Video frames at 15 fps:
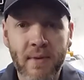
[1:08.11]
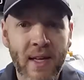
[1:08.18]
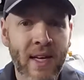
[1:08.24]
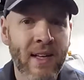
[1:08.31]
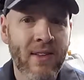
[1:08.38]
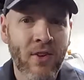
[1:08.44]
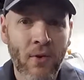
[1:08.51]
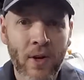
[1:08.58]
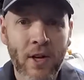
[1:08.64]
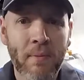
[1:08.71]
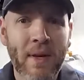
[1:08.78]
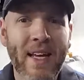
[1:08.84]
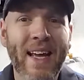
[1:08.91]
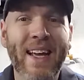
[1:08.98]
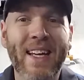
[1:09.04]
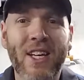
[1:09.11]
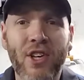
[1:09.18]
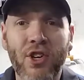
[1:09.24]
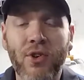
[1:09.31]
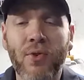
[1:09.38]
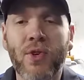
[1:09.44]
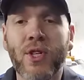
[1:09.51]
It's going to be a
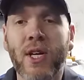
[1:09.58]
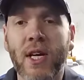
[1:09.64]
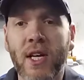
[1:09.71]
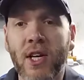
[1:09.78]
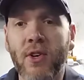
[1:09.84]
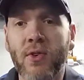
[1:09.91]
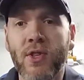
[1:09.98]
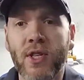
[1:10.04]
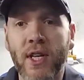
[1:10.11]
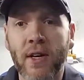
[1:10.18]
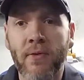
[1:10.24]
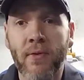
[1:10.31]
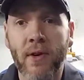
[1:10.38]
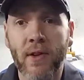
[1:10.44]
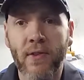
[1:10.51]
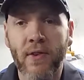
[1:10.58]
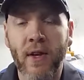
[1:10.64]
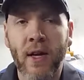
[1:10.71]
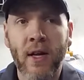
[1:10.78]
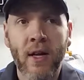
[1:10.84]
huge, huge difference.